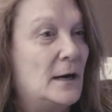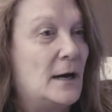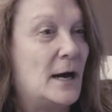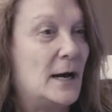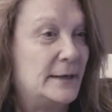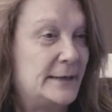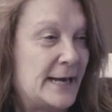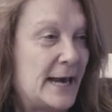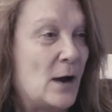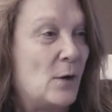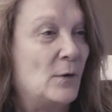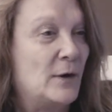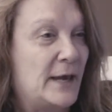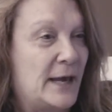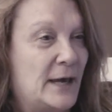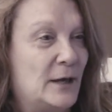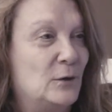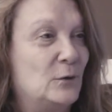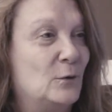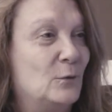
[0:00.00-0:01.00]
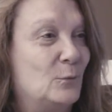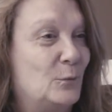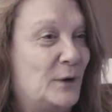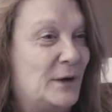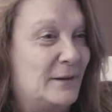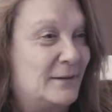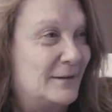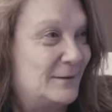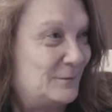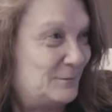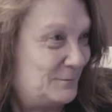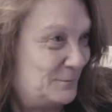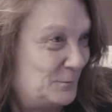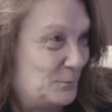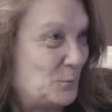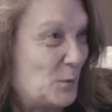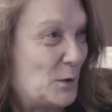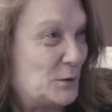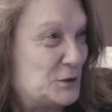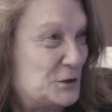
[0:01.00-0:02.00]
Now again, with
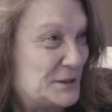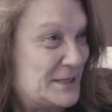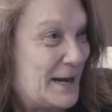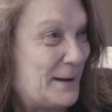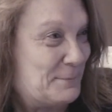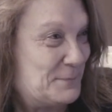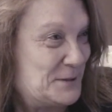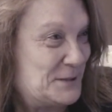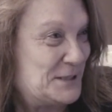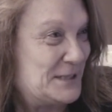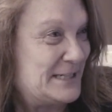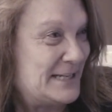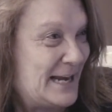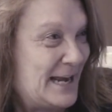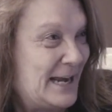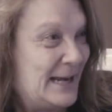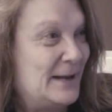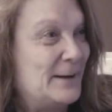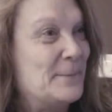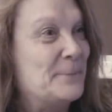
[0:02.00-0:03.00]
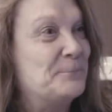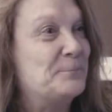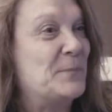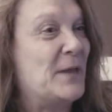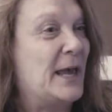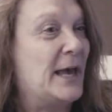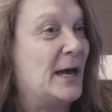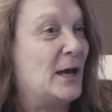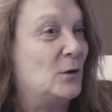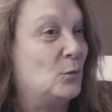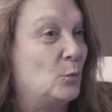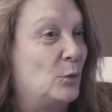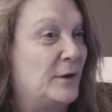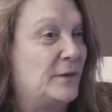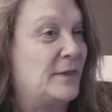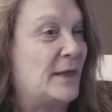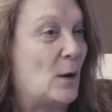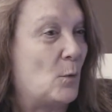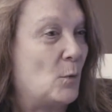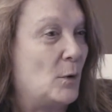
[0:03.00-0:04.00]
what just happened today and
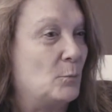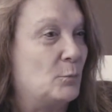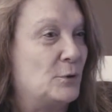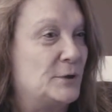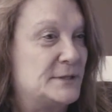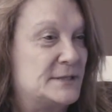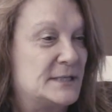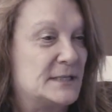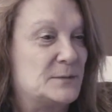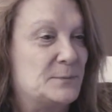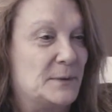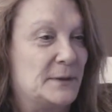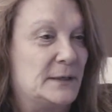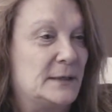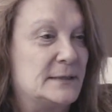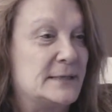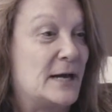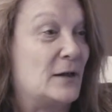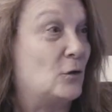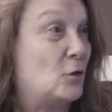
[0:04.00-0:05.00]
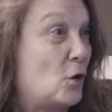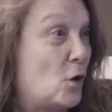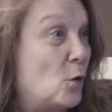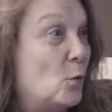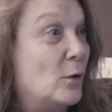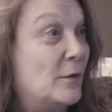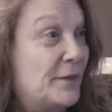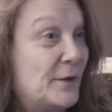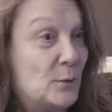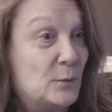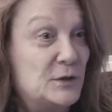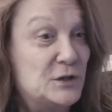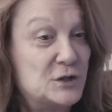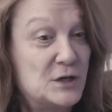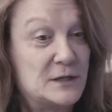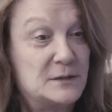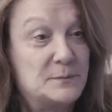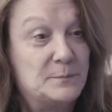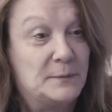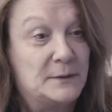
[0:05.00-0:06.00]
with that $1.6 billion hole that we
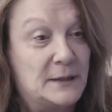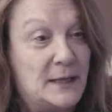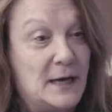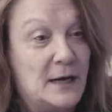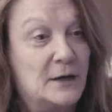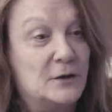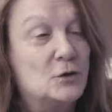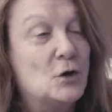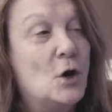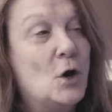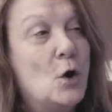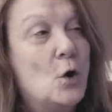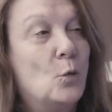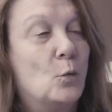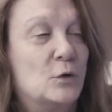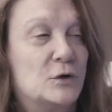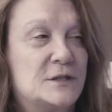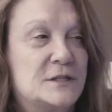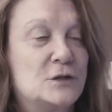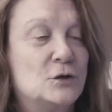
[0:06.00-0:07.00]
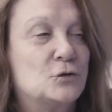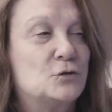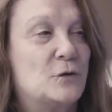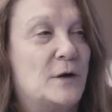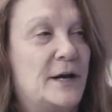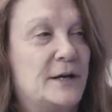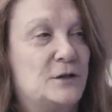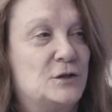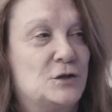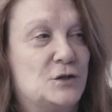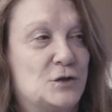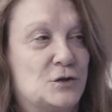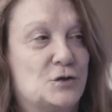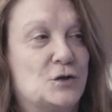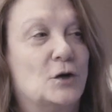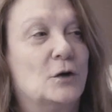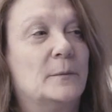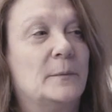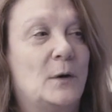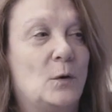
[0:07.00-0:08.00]
just plugged, we're still trying to
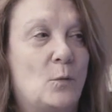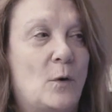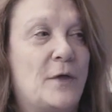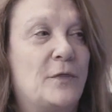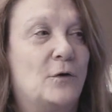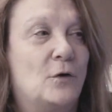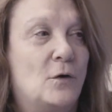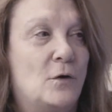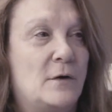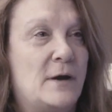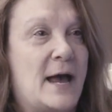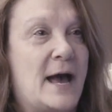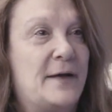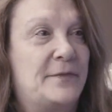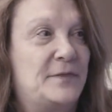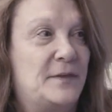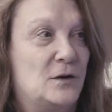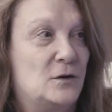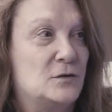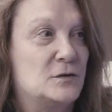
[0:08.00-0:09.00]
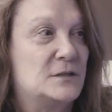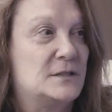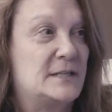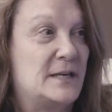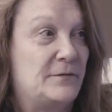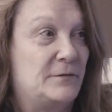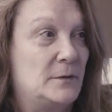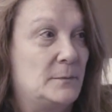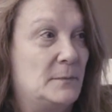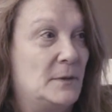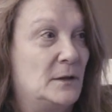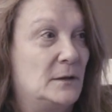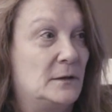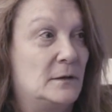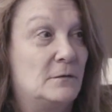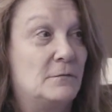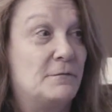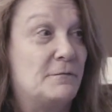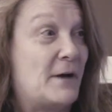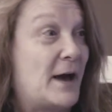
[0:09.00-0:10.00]
determine whether or not there's $7
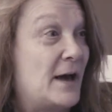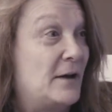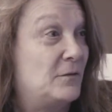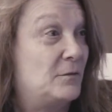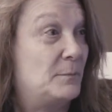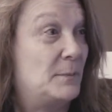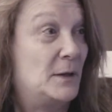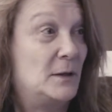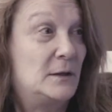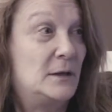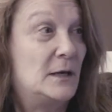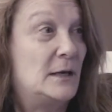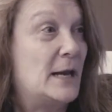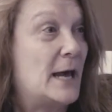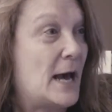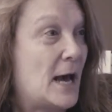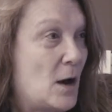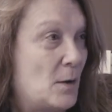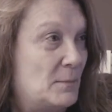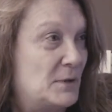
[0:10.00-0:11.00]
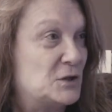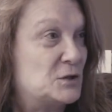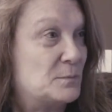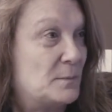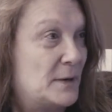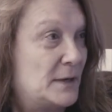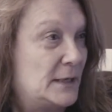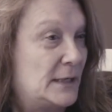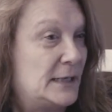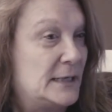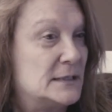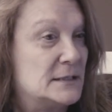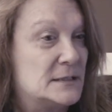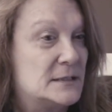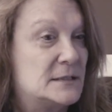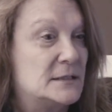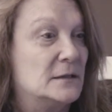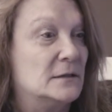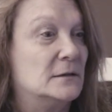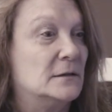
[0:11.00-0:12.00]
million, $5 million, how much money is
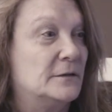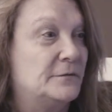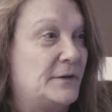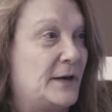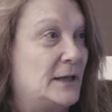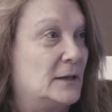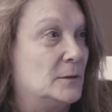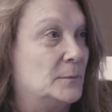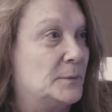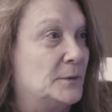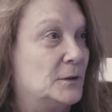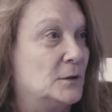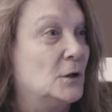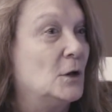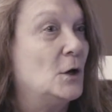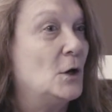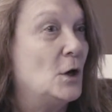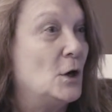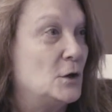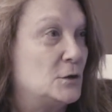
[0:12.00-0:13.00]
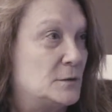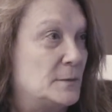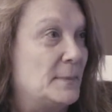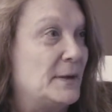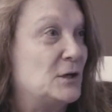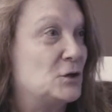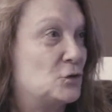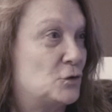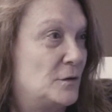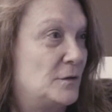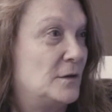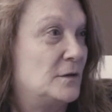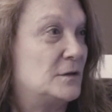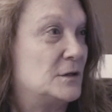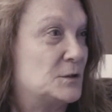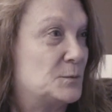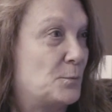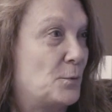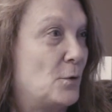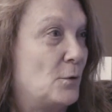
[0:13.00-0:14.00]
still available to make sure that
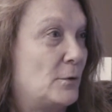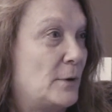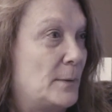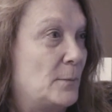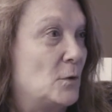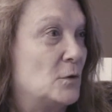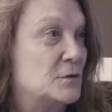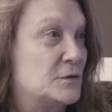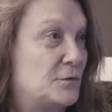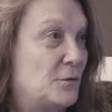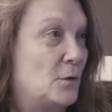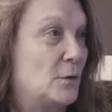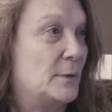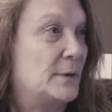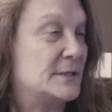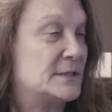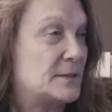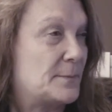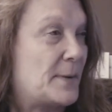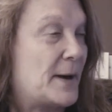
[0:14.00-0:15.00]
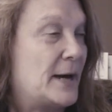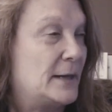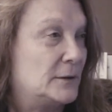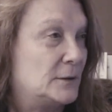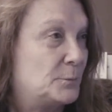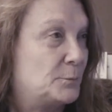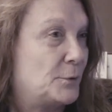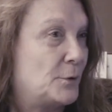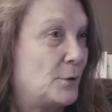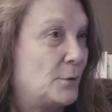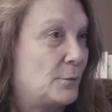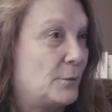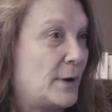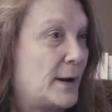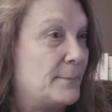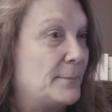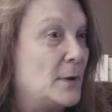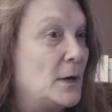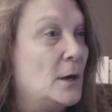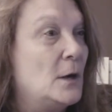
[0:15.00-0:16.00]
this program goes forward as a pilot
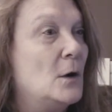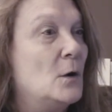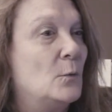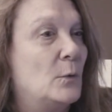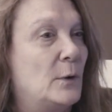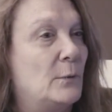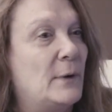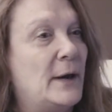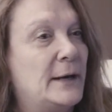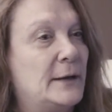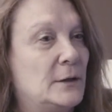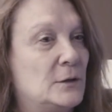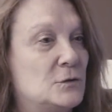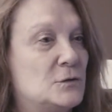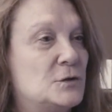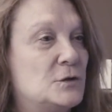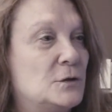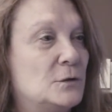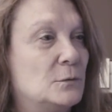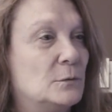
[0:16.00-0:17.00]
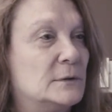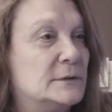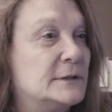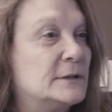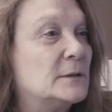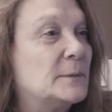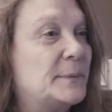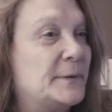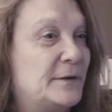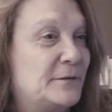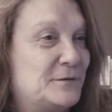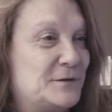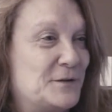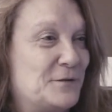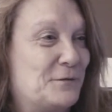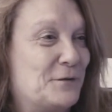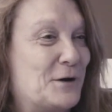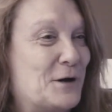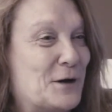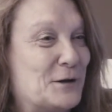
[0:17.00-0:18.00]
program. We ran into a little bit of
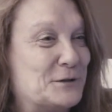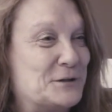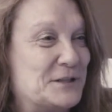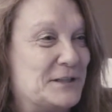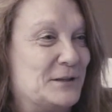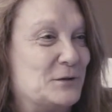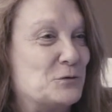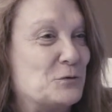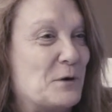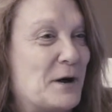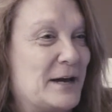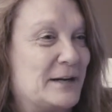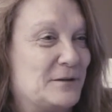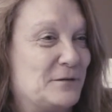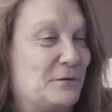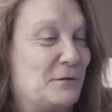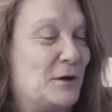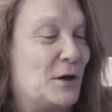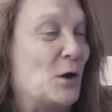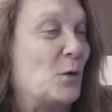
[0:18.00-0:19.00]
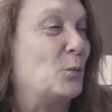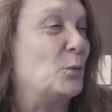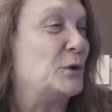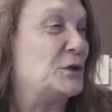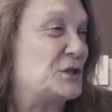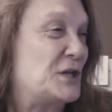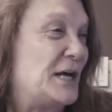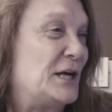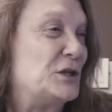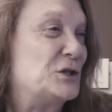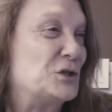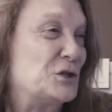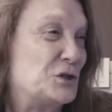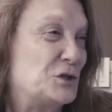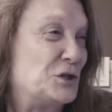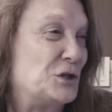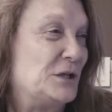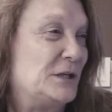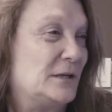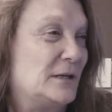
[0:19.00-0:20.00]
difficulty in trying to figure out which
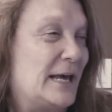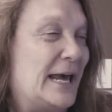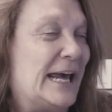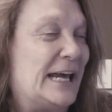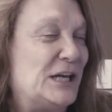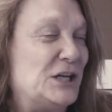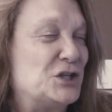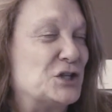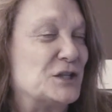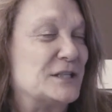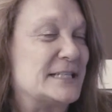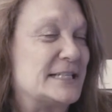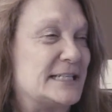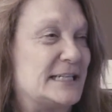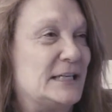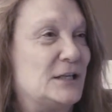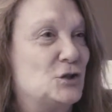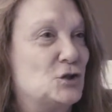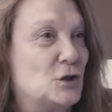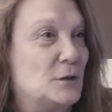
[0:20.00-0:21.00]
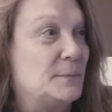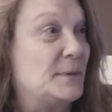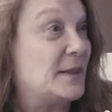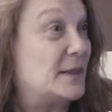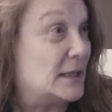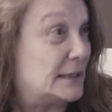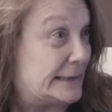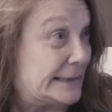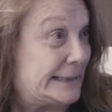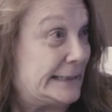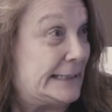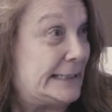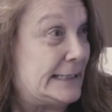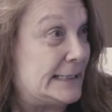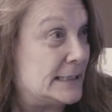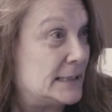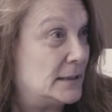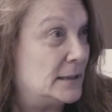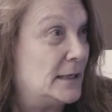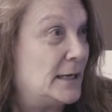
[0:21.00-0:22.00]
agency should be the
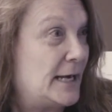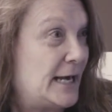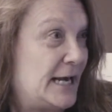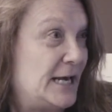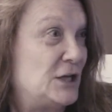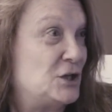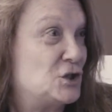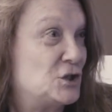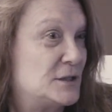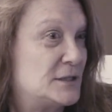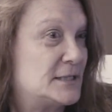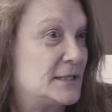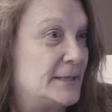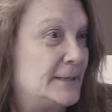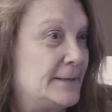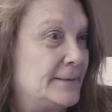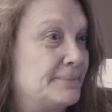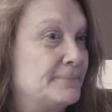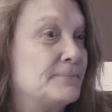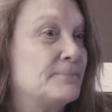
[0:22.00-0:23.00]
lead agency.